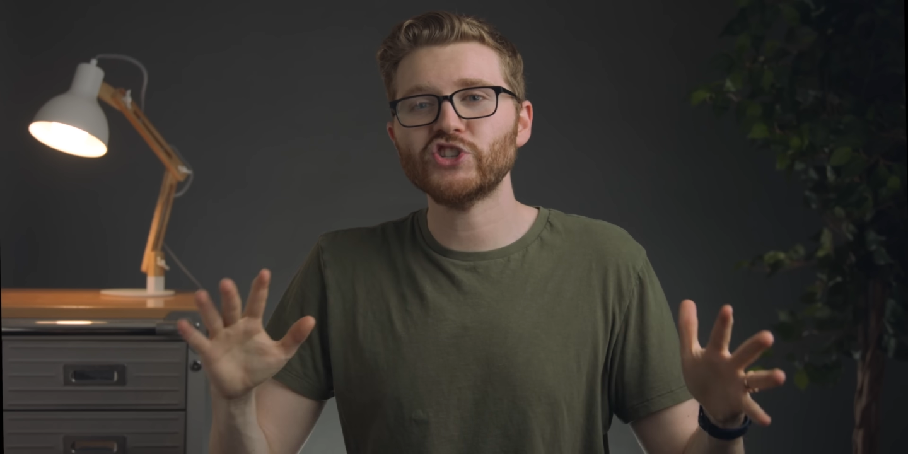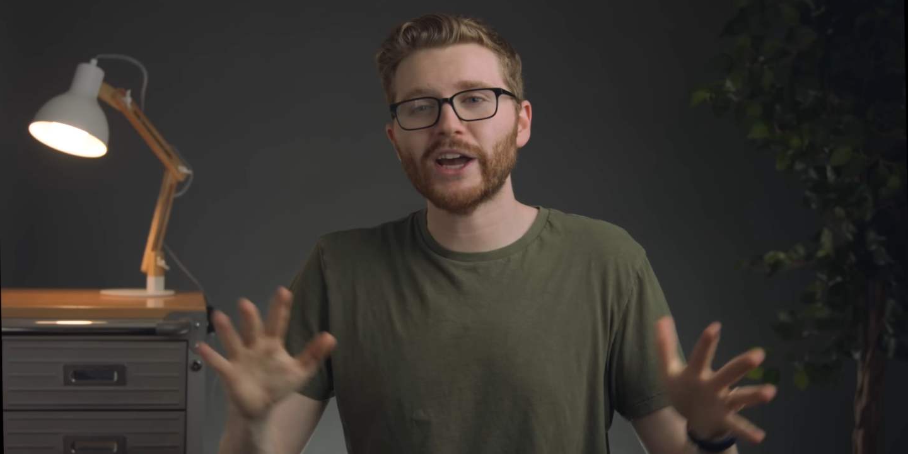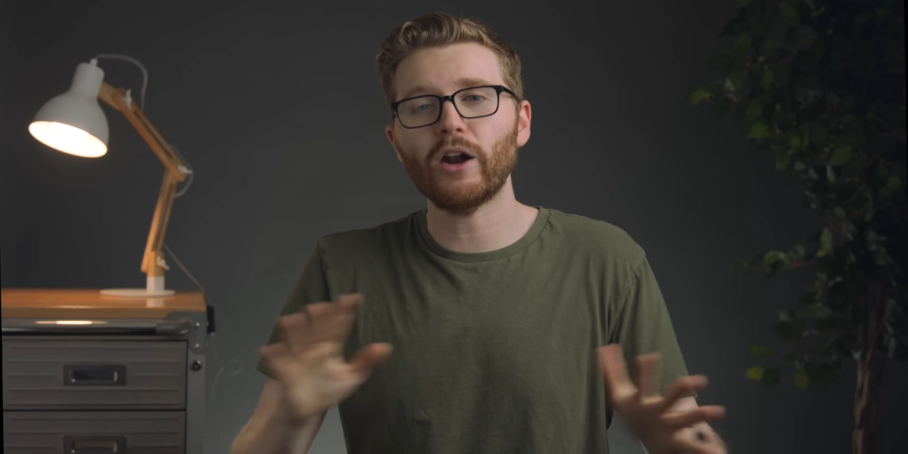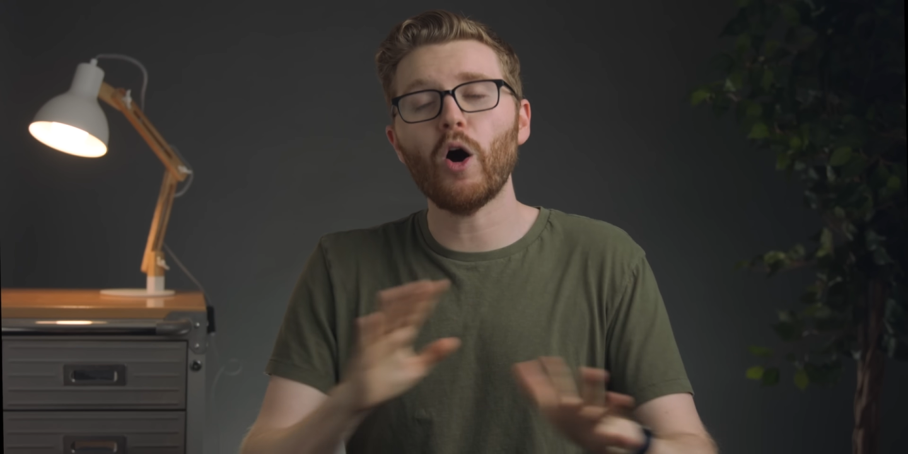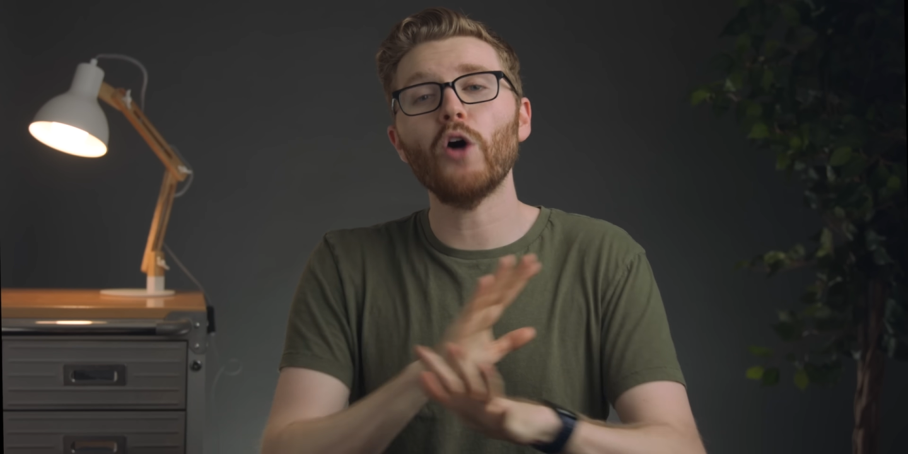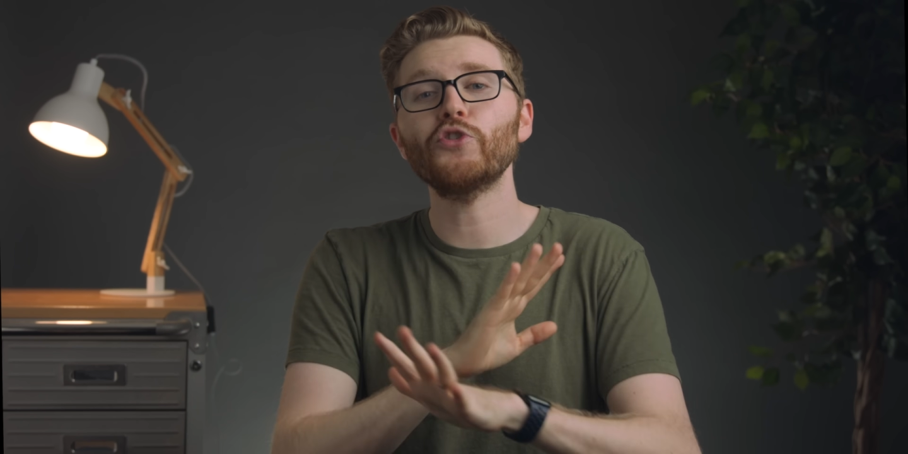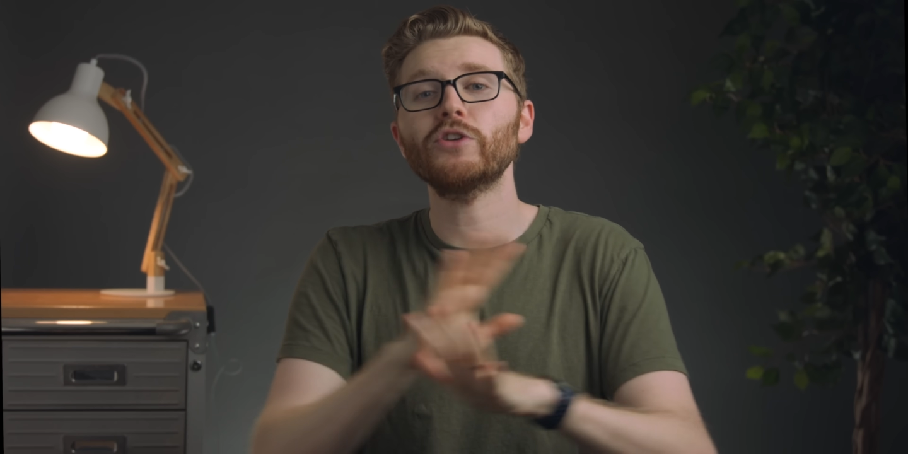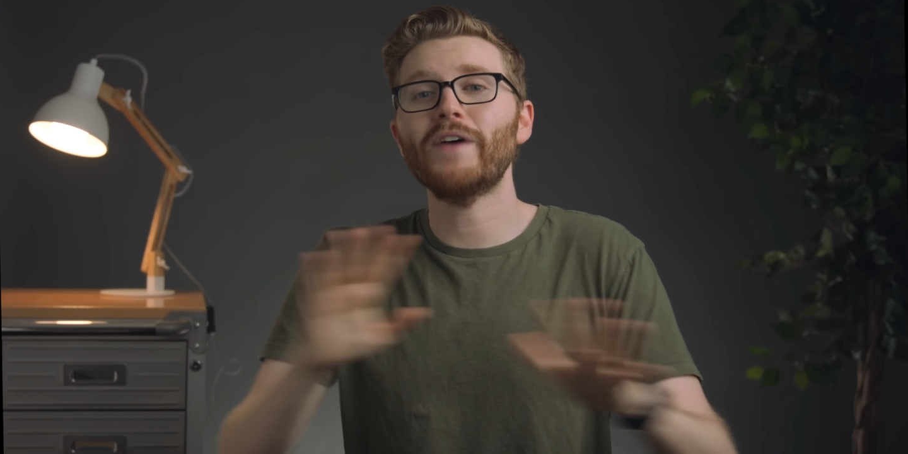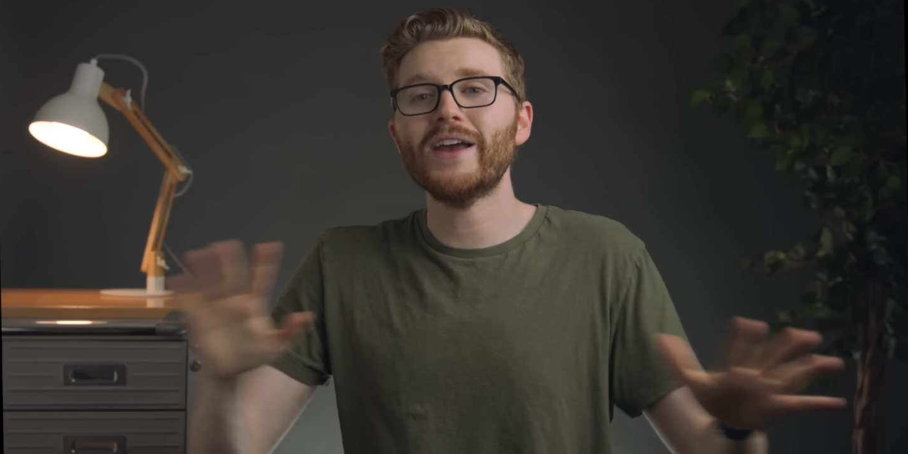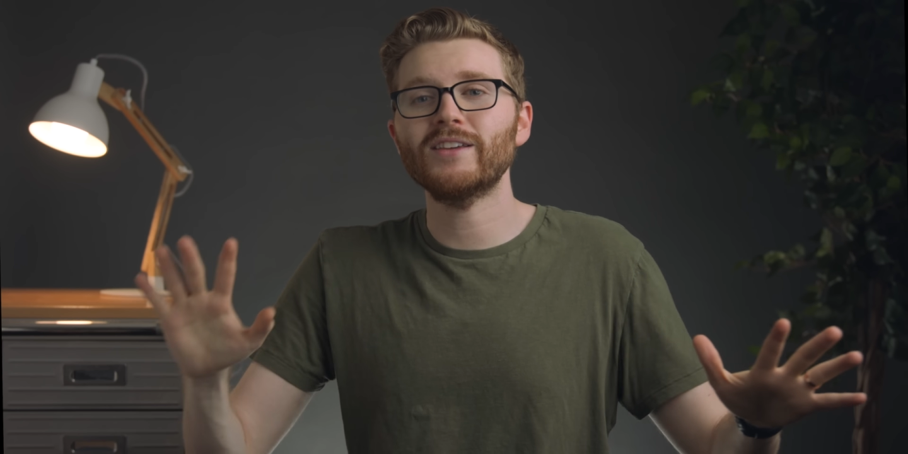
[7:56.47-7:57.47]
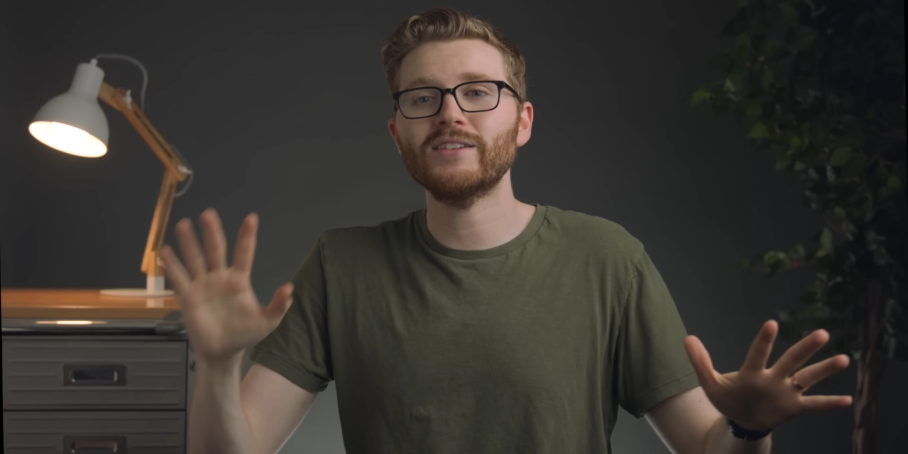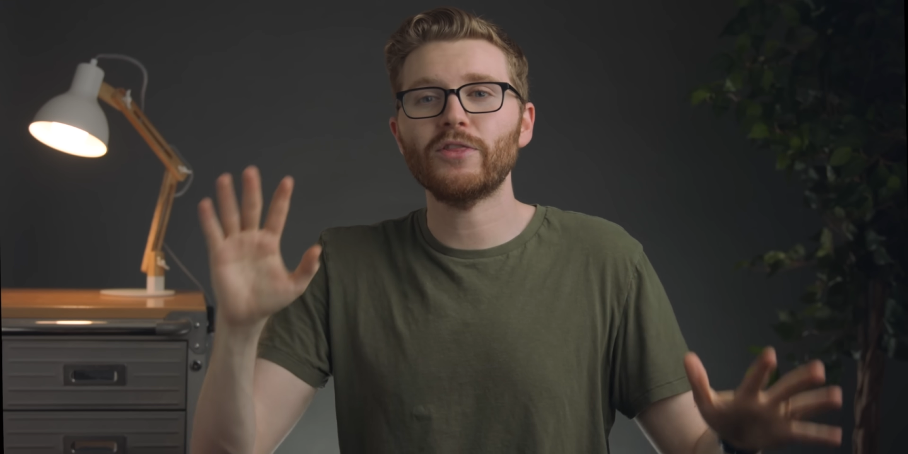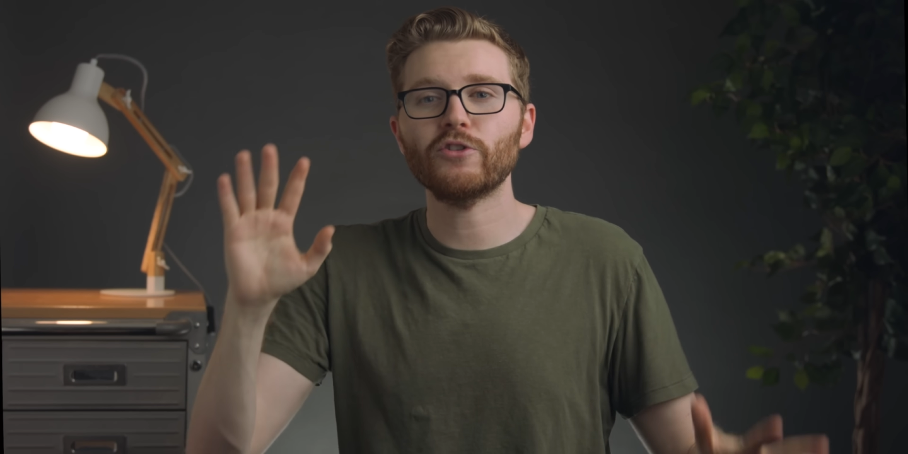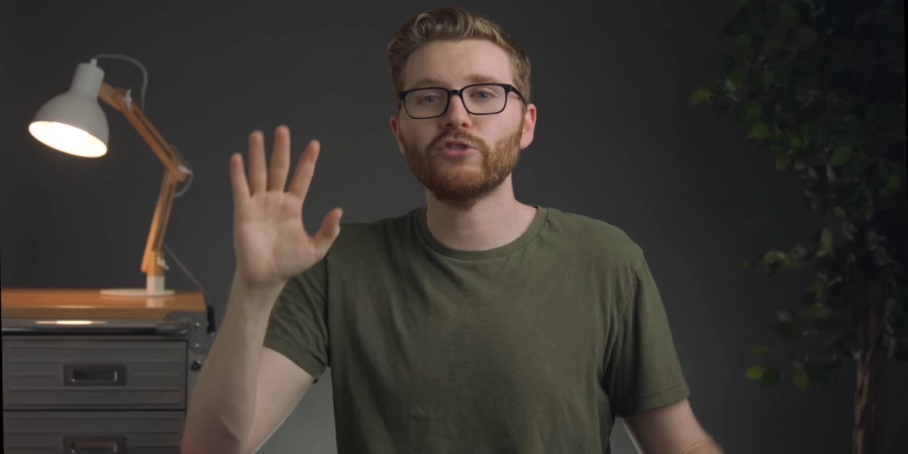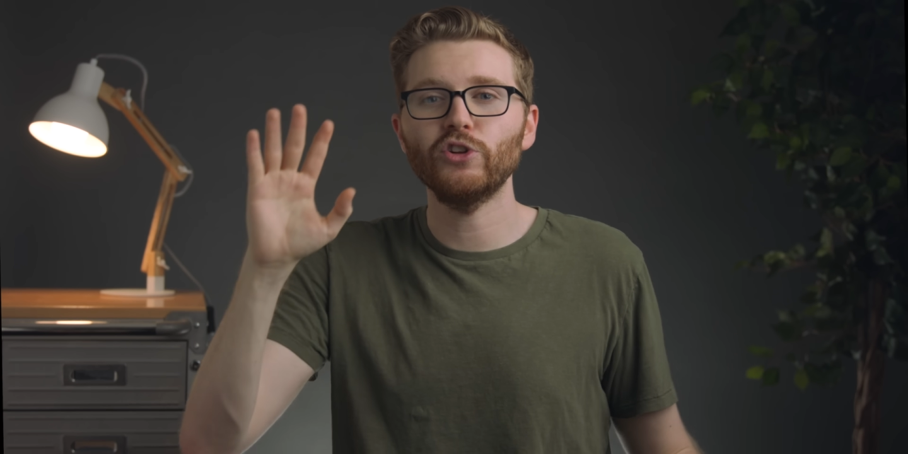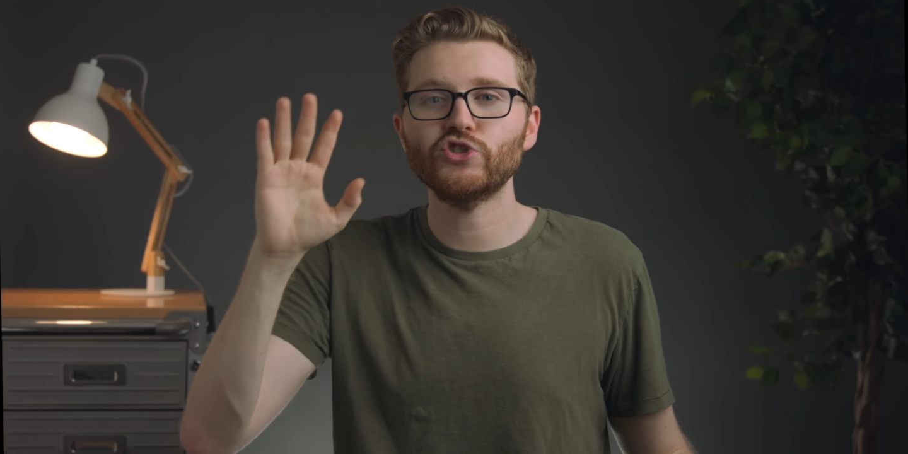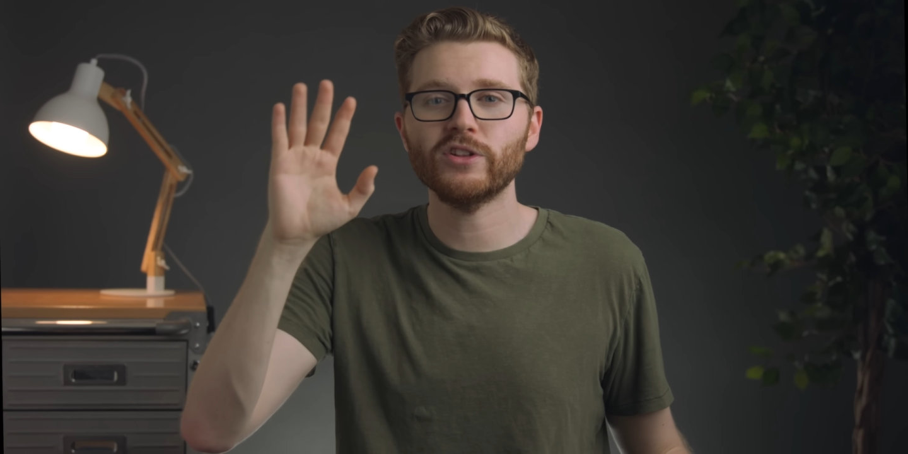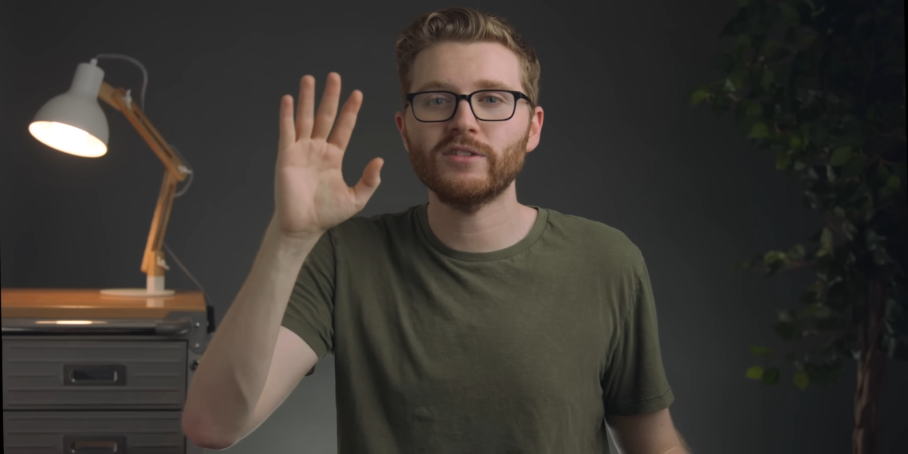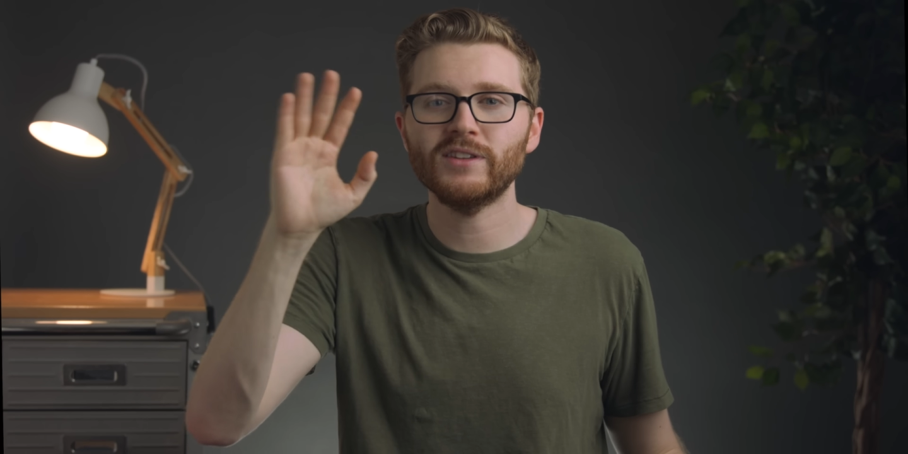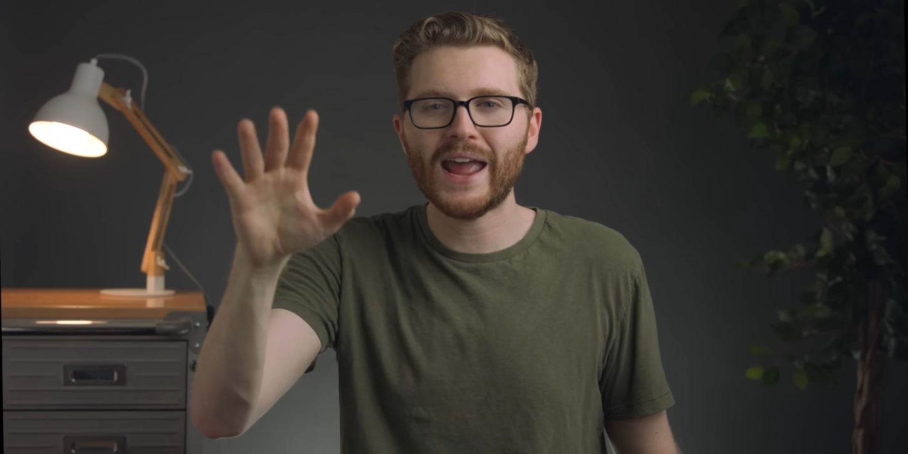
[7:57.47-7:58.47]
check out all their devices and their
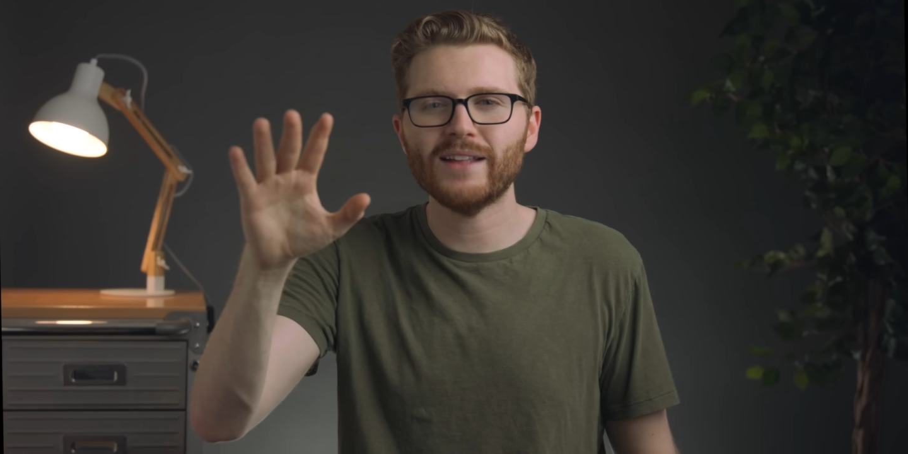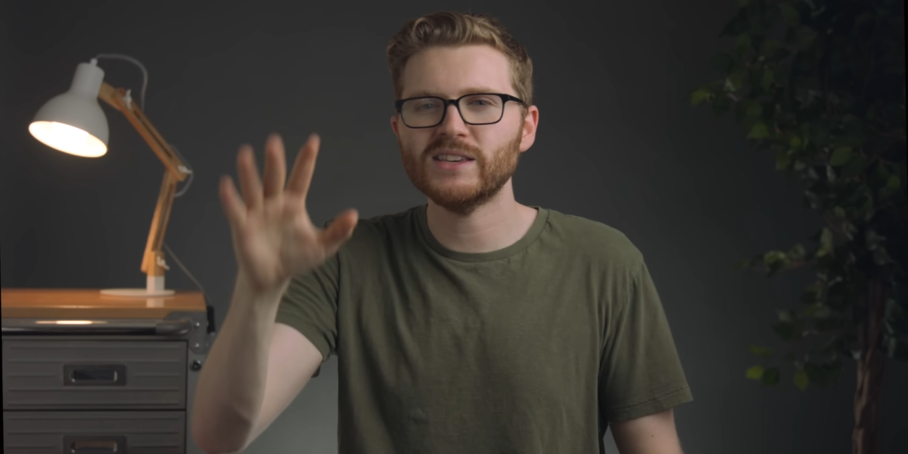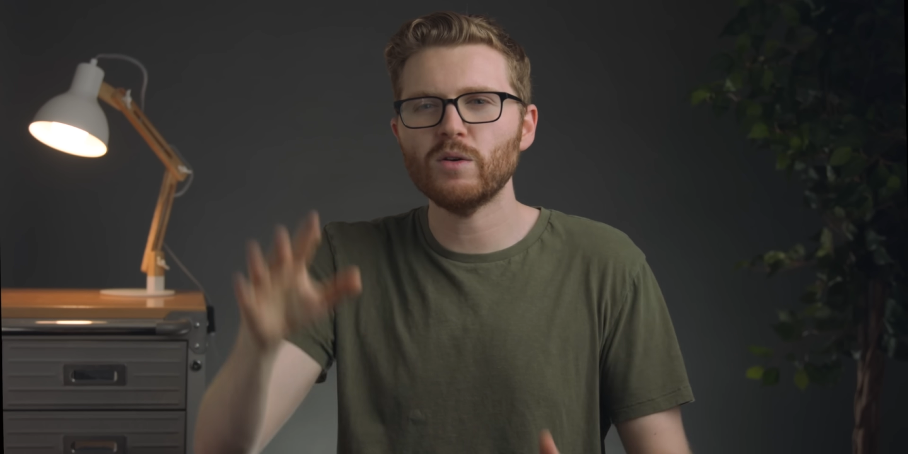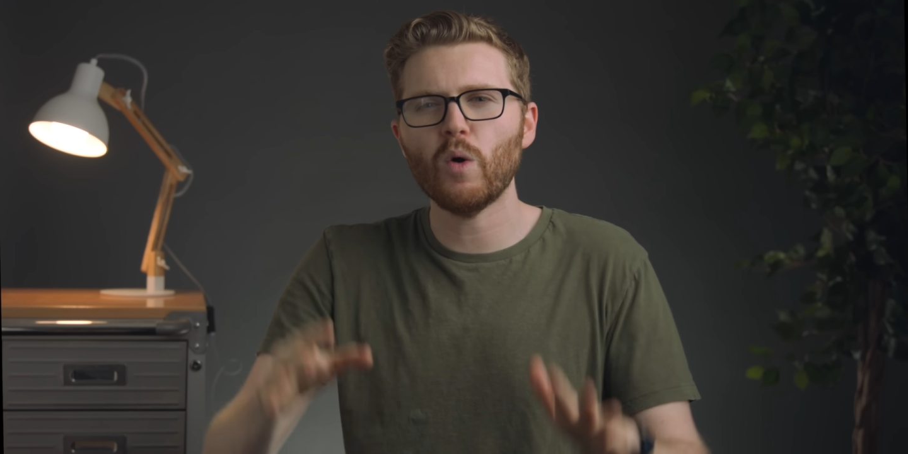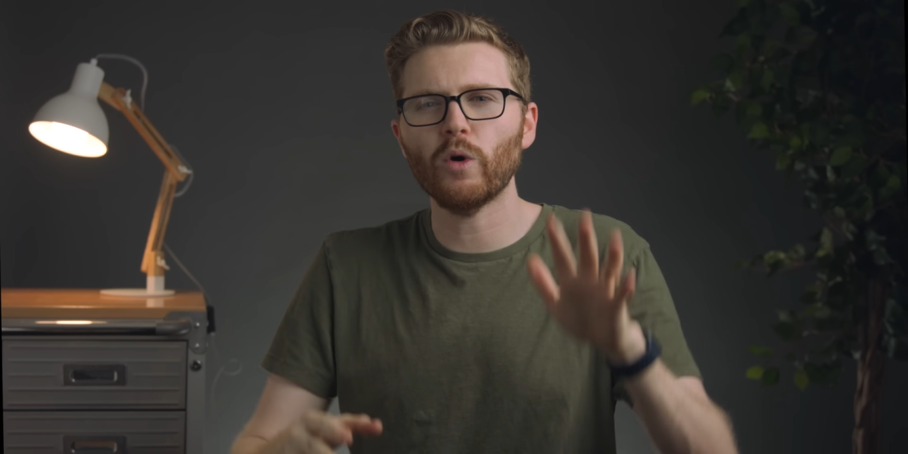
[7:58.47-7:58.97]
solutions today and see what